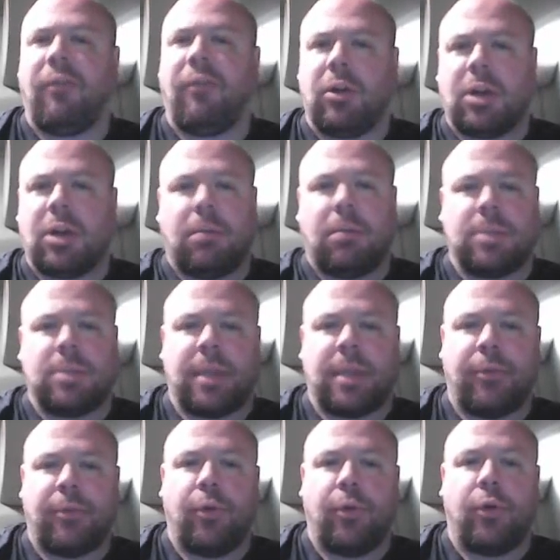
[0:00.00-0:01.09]
front comes
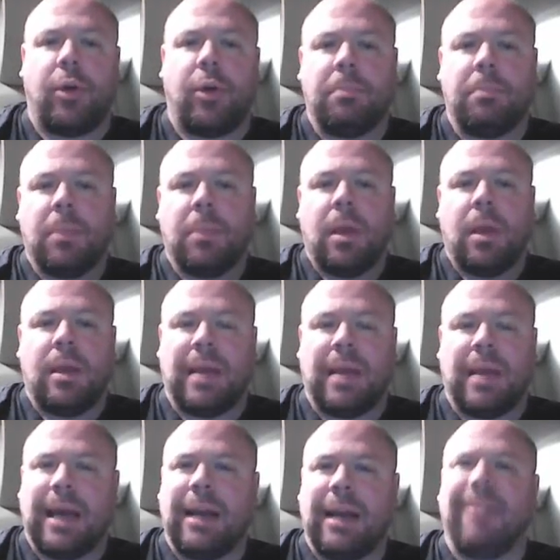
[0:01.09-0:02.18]
through
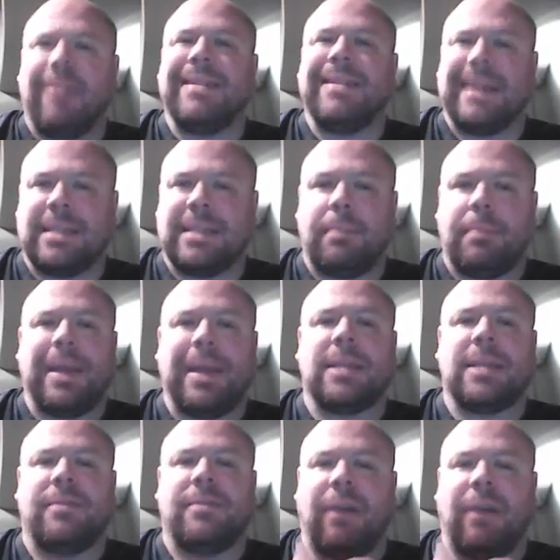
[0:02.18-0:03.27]
that it
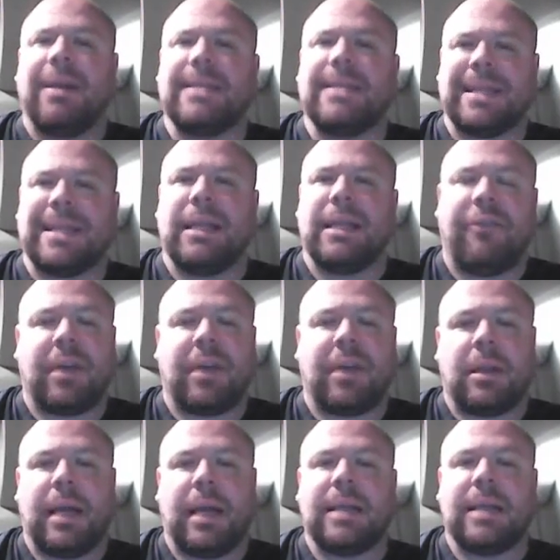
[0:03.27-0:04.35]
dissipates very
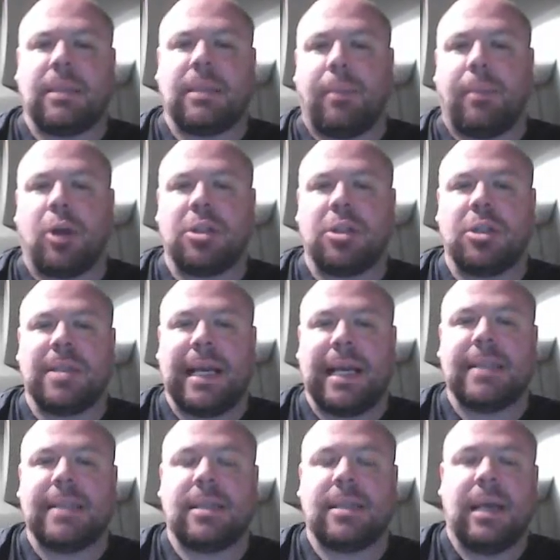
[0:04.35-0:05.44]
significantly as it pushes
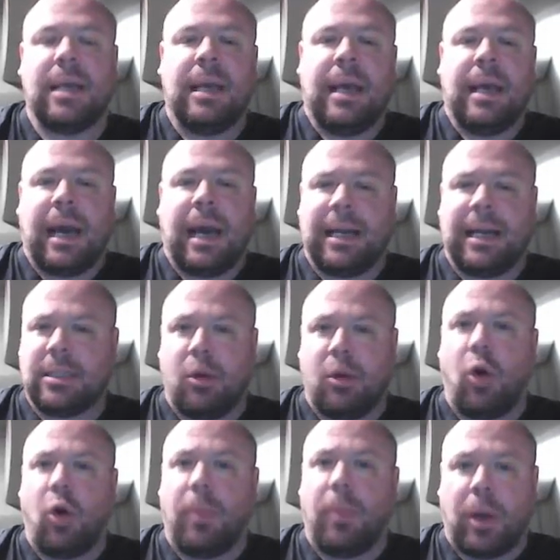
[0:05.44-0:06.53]
east, and it's
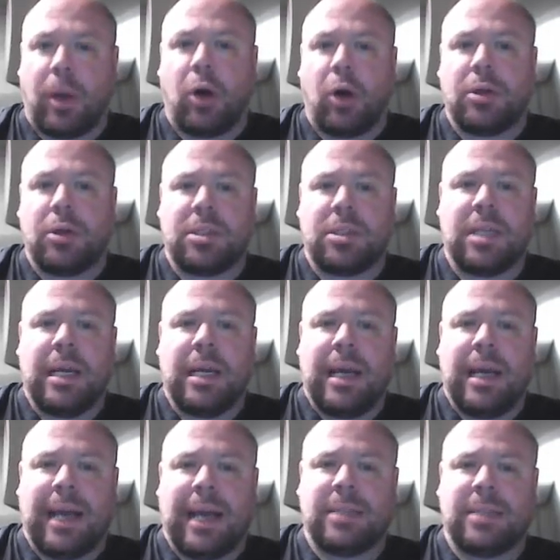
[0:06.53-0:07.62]
all because
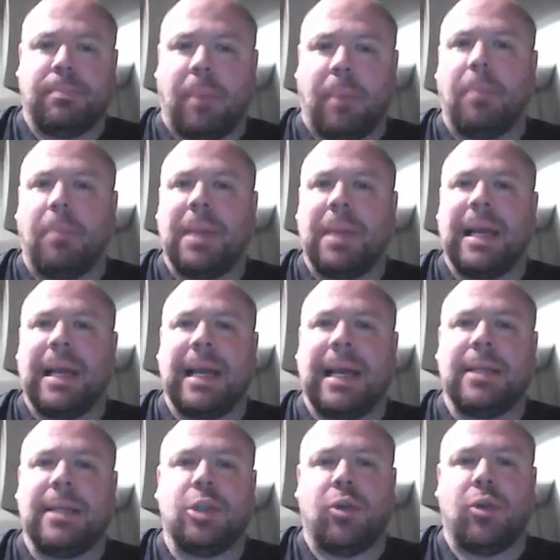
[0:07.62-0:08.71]
it's bumping
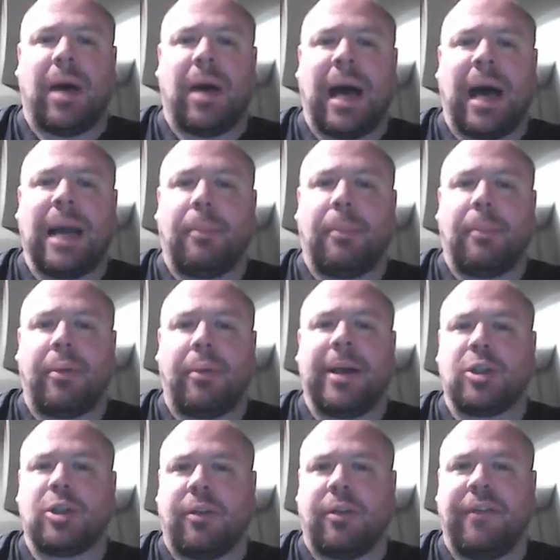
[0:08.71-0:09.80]
into a high
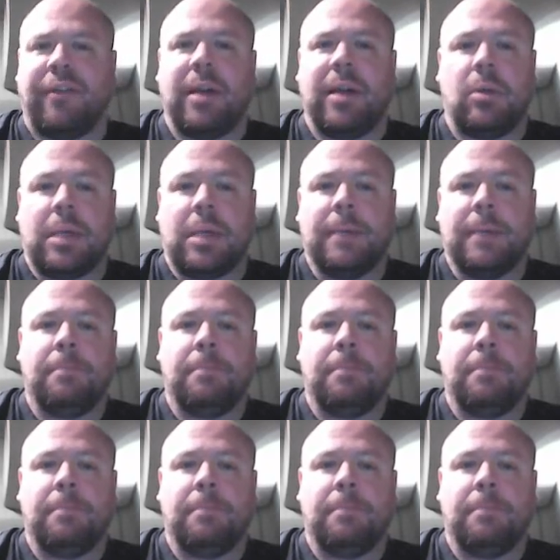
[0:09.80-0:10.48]
pressure field